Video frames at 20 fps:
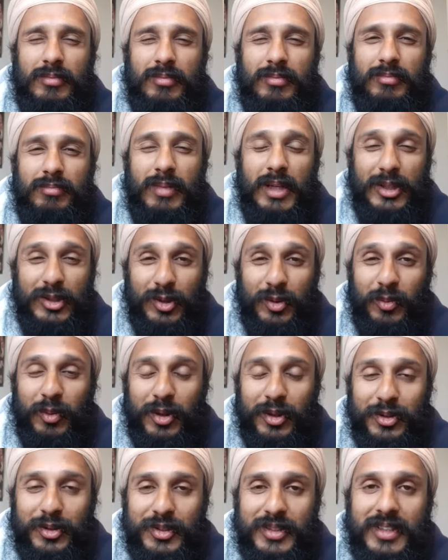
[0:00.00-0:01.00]
mental
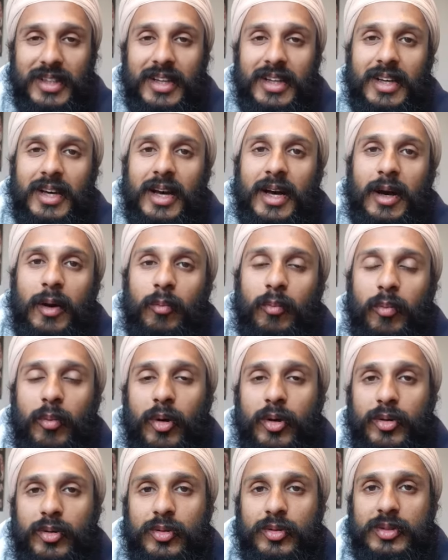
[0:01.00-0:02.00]
models,
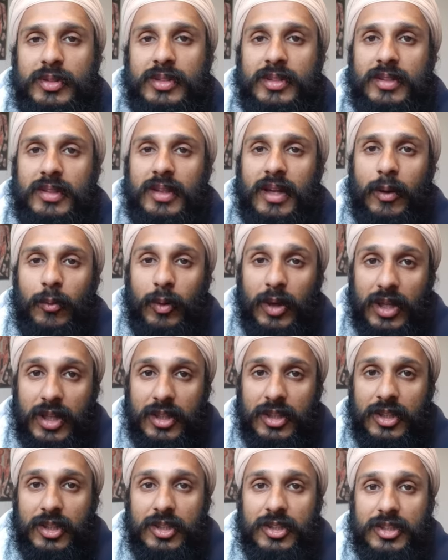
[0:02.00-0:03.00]
models that we
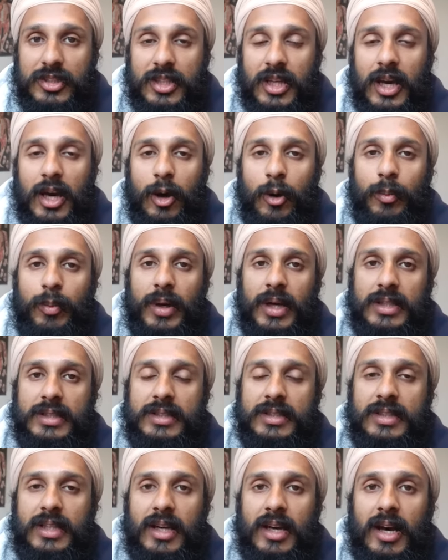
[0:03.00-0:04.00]
can use to help
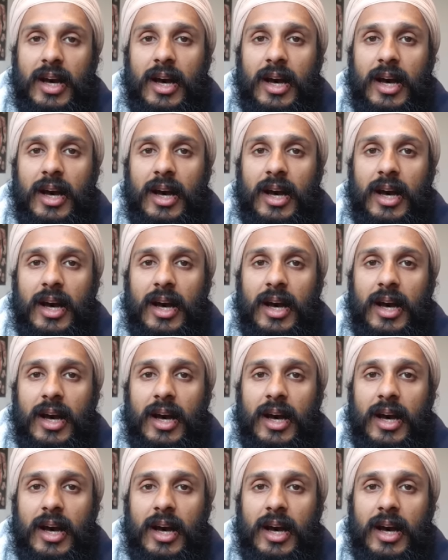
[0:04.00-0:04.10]
us